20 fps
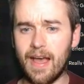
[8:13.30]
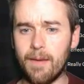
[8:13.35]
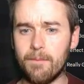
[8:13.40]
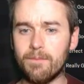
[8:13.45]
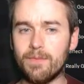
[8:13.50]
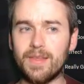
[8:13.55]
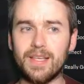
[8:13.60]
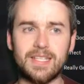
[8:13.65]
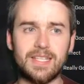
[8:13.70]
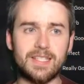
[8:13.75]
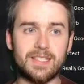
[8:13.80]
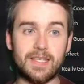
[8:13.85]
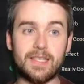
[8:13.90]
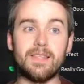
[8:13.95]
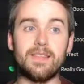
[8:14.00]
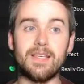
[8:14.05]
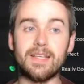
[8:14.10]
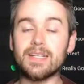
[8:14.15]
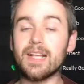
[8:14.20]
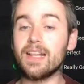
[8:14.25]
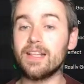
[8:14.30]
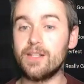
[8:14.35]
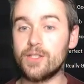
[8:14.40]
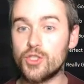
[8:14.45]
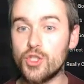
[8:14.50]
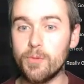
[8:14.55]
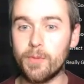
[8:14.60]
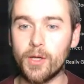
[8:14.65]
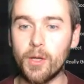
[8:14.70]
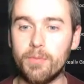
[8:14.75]
This is the Italian
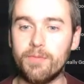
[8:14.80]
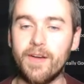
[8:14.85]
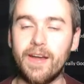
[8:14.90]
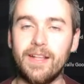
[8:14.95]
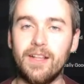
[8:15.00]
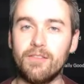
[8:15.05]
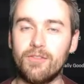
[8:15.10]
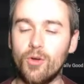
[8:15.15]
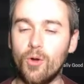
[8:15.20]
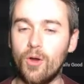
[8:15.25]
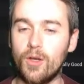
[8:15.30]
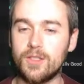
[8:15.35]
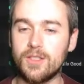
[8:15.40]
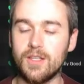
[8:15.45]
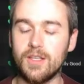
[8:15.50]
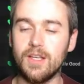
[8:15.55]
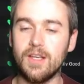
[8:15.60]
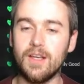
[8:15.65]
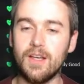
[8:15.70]
Super Cup final, of course.